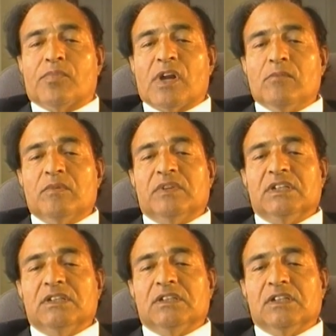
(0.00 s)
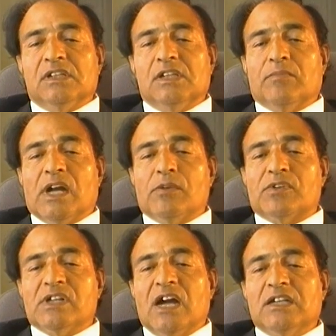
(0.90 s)
Probably, if I
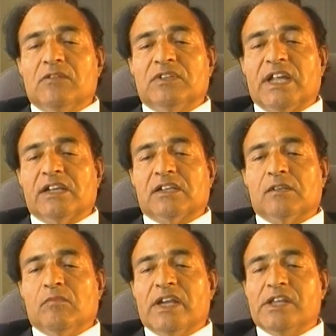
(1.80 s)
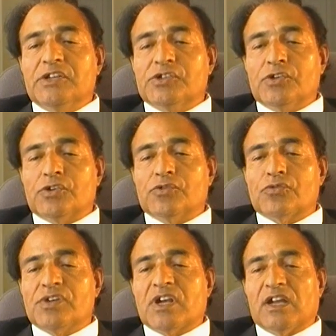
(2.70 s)
would not have taken my initiative
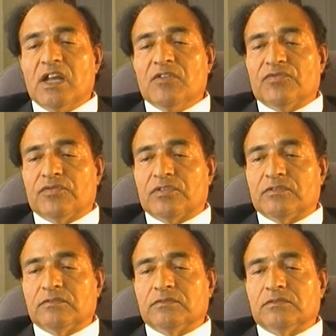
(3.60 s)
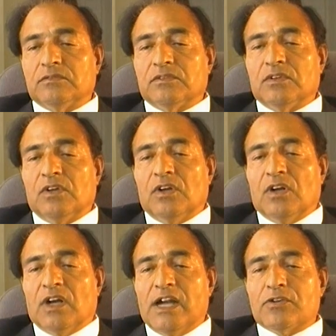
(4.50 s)
quick enough,
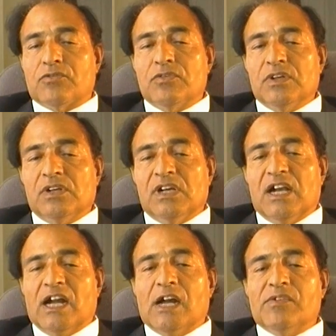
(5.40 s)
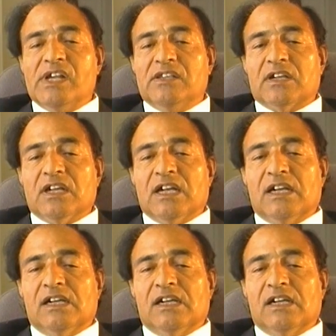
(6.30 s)
I could have either